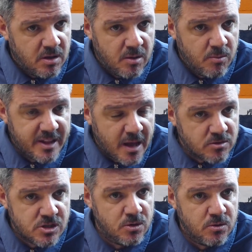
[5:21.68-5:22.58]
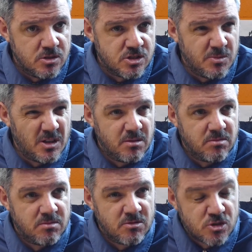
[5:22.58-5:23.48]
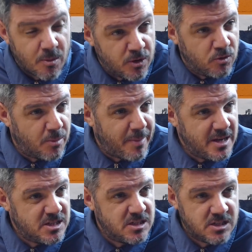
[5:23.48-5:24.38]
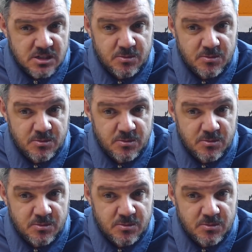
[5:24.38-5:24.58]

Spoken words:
and we down tools, and we stop doing the basics,